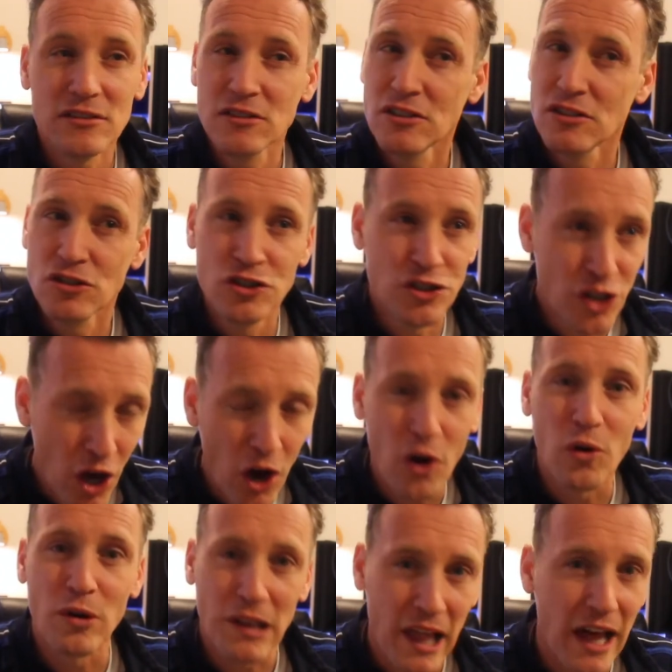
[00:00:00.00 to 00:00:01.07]

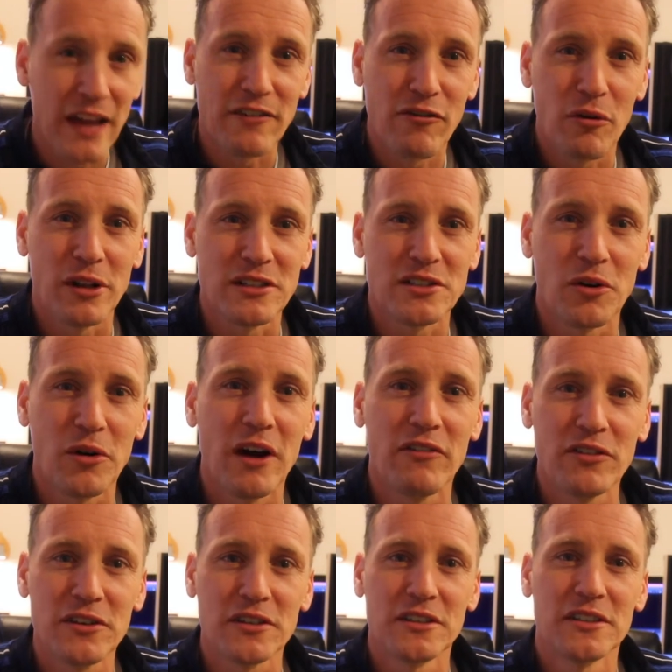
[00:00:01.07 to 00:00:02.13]
no life
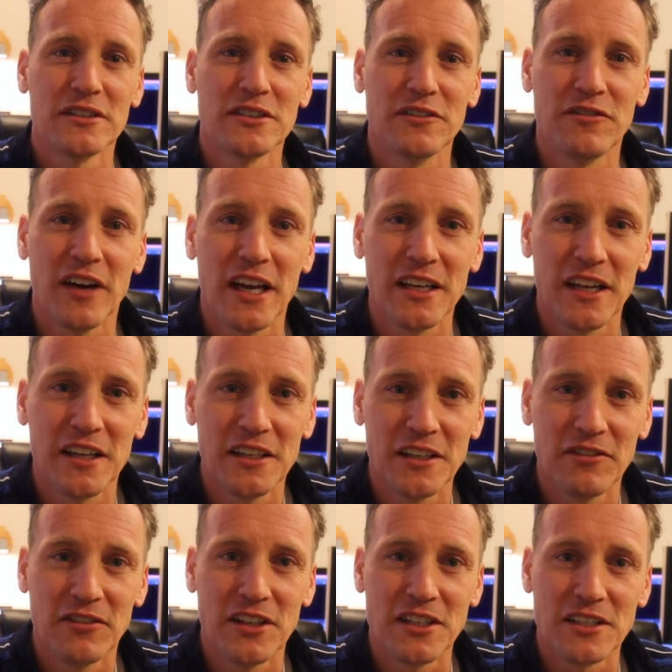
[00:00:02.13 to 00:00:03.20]
whatsoever to find
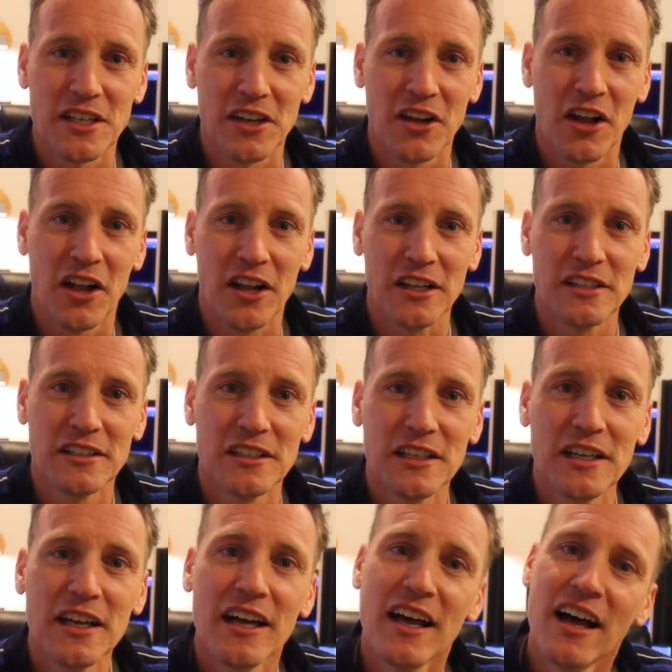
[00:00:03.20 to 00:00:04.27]
any of this at all
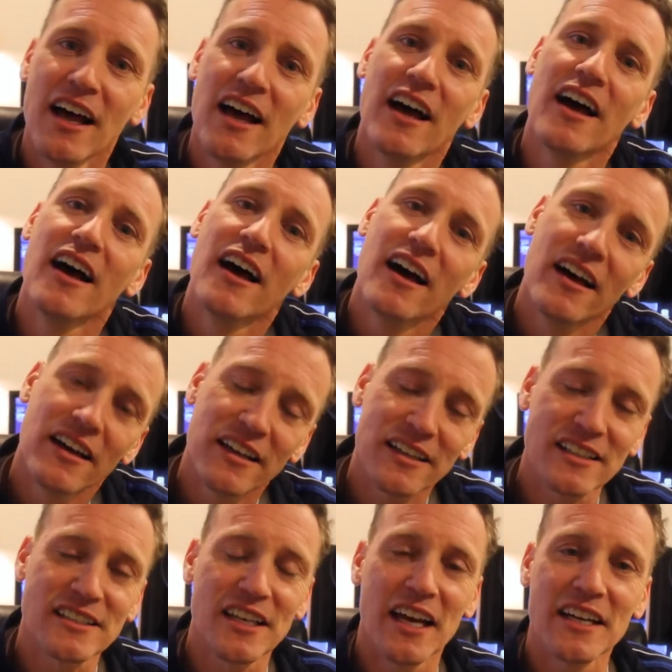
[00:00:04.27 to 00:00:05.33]

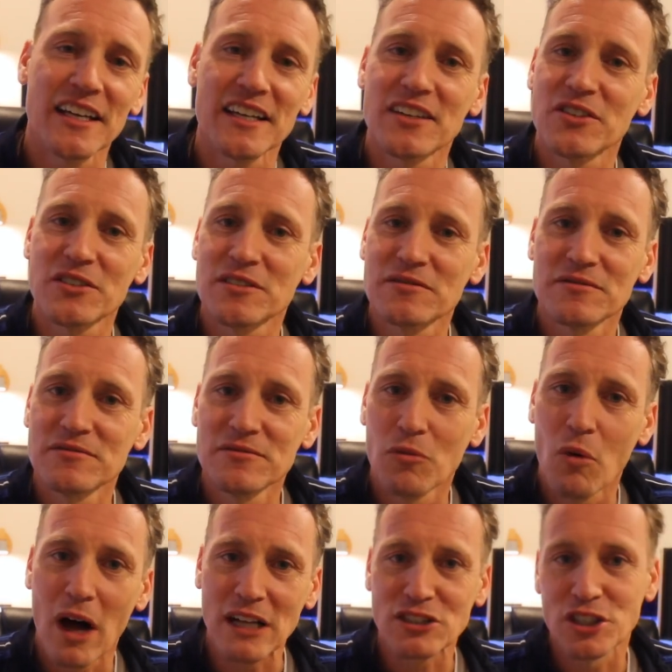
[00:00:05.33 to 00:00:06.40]
exciting or
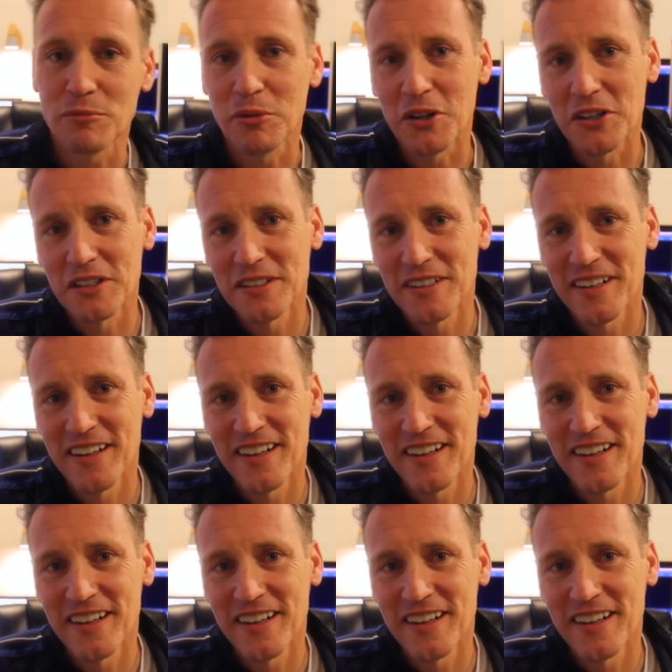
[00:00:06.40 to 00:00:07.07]
watchable.